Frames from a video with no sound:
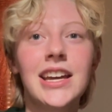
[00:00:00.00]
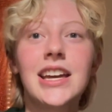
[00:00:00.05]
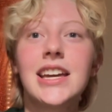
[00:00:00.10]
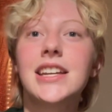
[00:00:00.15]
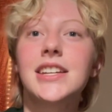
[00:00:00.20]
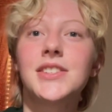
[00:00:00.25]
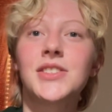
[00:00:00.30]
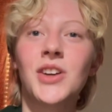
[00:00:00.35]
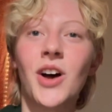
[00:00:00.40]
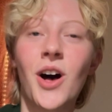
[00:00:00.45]
It
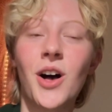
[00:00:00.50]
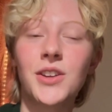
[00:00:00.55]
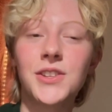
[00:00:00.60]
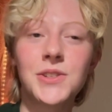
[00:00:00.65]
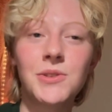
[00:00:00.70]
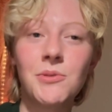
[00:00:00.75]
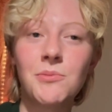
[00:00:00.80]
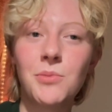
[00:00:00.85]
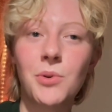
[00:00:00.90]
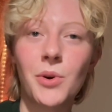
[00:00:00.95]
is
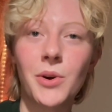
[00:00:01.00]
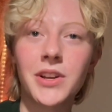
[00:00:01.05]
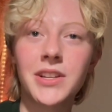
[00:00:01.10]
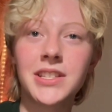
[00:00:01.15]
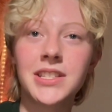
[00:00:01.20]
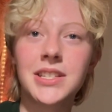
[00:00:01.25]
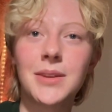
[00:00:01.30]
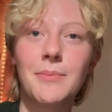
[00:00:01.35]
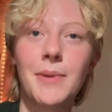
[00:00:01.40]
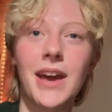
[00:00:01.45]
also
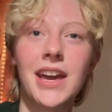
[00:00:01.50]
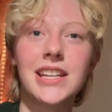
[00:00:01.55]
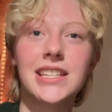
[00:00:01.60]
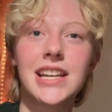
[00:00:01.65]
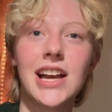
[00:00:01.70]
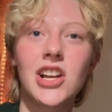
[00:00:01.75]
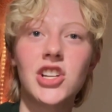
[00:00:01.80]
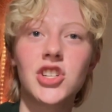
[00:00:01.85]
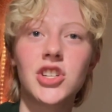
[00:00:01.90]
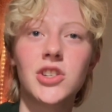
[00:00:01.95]
important to pay
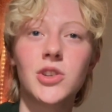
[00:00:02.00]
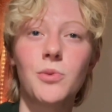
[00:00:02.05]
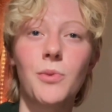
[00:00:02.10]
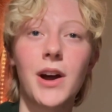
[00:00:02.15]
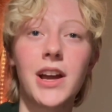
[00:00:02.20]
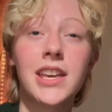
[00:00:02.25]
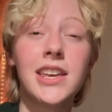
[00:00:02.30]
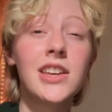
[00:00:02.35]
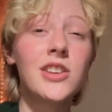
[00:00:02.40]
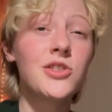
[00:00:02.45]
attention to
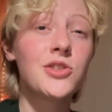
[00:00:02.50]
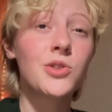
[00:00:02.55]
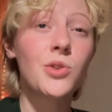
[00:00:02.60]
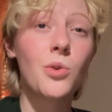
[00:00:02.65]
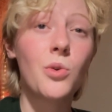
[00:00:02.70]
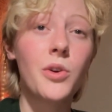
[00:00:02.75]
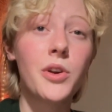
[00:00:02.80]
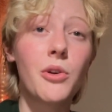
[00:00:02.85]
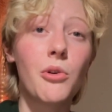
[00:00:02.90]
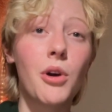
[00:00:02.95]
what each
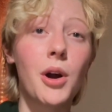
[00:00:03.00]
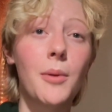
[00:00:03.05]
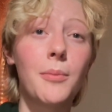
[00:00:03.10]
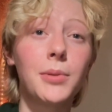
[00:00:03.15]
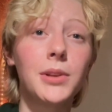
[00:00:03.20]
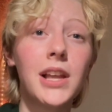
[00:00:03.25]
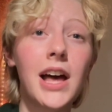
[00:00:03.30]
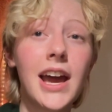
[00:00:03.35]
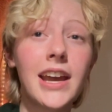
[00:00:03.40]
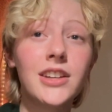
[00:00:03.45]
school you are
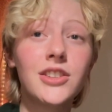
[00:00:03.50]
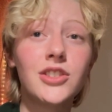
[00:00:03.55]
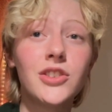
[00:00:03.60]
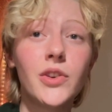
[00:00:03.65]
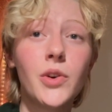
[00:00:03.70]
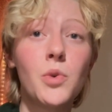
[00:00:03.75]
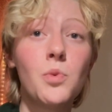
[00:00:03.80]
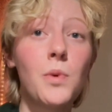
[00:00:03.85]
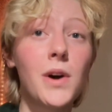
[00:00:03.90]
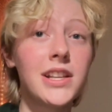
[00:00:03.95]
applying
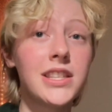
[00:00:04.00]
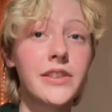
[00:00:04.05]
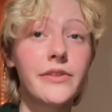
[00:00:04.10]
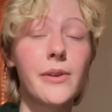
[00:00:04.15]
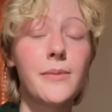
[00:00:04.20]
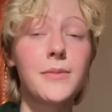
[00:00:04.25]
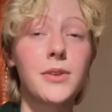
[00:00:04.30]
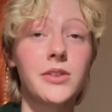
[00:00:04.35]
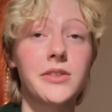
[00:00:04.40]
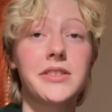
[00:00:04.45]
to wants
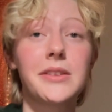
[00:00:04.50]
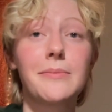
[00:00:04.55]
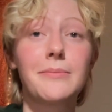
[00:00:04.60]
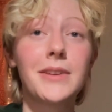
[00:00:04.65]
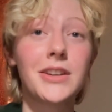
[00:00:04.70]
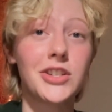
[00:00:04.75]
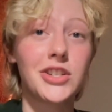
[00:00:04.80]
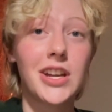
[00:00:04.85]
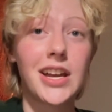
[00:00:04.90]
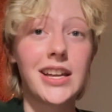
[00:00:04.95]
from your
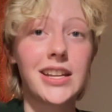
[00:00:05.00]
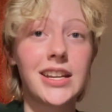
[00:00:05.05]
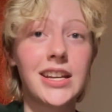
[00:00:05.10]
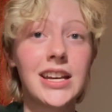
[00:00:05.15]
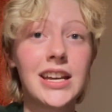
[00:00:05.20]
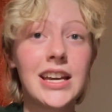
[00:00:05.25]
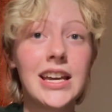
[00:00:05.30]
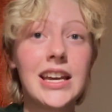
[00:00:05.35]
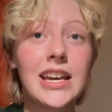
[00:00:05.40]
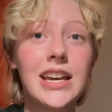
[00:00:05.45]
submission.
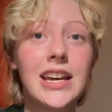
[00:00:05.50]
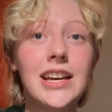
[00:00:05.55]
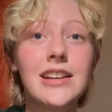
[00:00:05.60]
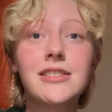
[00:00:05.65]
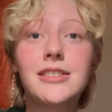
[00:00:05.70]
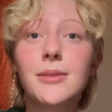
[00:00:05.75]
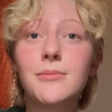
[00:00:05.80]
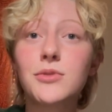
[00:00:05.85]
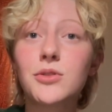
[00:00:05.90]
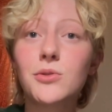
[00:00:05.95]

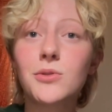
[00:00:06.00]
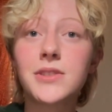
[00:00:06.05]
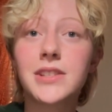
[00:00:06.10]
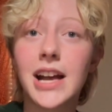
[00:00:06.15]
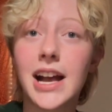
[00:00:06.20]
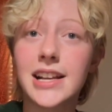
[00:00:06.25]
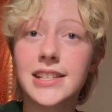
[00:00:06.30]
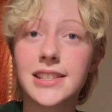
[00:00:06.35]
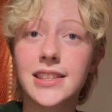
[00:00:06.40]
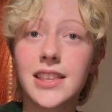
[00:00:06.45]
Some schools
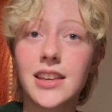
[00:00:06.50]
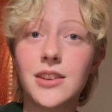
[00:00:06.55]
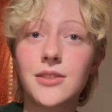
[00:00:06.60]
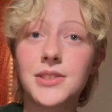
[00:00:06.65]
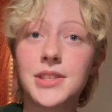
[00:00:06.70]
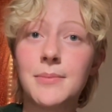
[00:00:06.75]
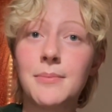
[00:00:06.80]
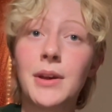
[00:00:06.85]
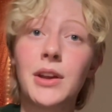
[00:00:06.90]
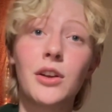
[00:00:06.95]
ask that you
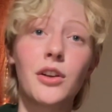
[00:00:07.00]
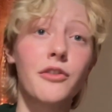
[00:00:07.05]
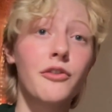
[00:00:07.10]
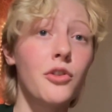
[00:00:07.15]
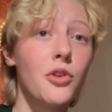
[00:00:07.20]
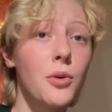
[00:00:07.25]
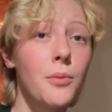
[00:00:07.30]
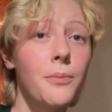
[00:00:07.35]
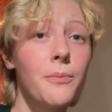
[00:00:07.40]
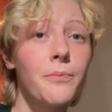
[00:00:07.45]
submit your
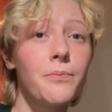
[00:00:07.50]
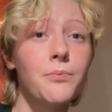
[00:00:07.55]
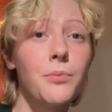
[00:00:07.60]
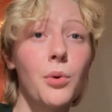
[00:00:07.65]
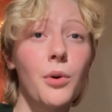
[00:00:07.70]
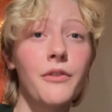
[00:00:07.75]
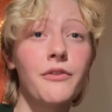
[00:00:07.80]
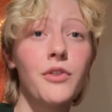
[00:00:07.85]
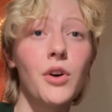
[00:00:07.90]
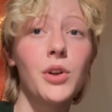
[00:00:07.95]
full
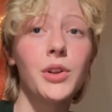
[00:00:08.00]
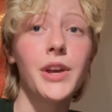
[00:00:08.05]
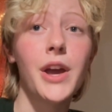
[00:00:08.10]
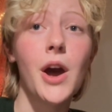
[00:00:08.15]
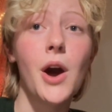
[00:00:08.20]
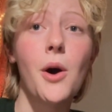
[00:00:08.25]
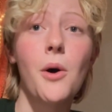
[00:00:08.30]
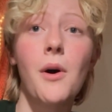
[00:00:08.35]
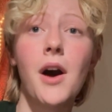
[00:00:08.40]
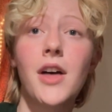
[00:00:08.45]

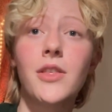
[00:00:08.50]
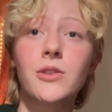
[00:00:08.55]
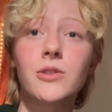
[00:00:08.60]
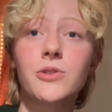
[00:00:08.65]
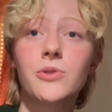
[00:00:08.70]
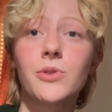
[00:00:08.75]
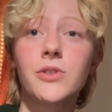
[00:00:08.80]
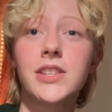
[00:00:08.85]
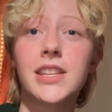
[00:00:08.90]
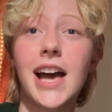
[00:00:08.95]
portfolio, other
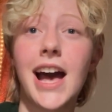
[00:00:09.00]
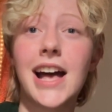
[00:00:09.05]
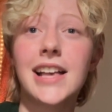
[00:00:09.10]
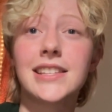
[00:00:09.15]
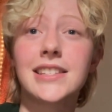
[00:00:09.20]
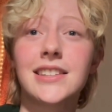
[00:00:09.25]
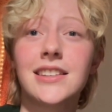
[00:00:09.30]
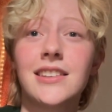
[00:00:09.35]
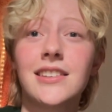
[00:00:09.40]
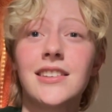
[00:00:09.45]
schools
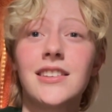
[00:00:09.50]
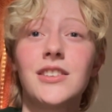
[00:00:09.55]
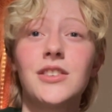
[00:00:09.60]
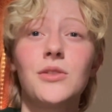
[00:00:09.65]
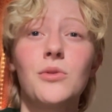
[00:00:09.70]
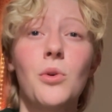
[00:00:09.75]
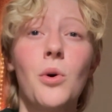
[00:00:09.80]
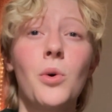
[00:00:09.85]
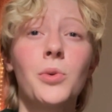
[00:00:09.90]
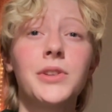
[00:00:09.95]
ask
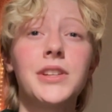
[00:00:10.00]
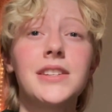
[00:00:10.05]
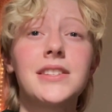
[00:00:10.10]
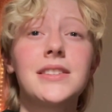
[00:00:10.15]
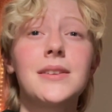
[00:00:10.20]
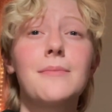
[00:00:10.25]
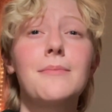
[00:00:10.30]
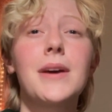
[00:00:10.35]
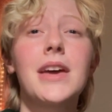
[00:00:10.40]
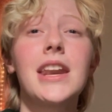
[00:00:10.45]
you only
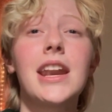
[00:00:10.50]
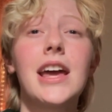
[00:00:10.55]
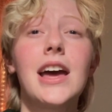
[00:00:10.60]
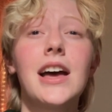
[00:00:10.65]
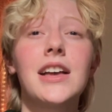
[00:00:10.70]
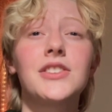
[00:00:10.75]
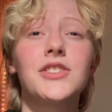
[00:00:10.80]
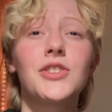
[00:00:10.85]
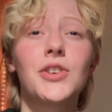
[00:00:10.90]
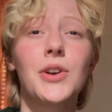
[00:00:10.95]
submit
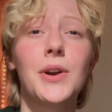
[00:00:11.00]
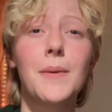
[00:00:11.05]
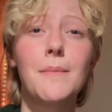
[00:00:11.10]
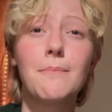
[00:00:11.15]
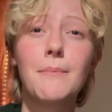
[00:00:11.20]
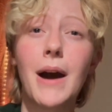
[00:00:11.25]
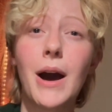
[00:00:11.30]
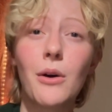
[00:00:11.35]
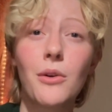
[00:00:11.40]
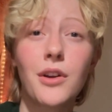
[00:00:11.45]
a certain
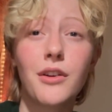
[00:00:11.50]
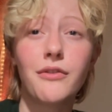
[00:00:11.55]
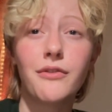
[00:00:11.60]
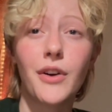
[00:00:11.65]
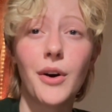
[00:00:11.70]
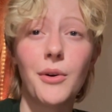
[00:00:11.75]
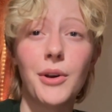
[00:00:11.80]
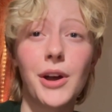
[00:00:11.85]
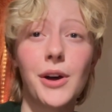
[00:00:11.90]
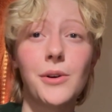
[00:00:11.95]
amount of
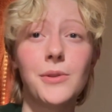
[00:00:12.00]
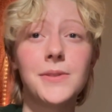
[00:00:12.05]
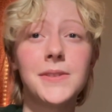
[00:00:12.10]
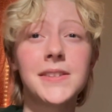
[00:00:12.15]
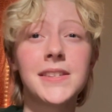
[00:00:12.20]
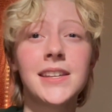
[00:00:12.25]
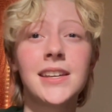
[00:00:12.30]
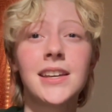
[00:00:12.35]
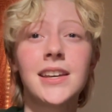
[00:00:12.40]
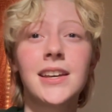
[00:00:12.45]
photos.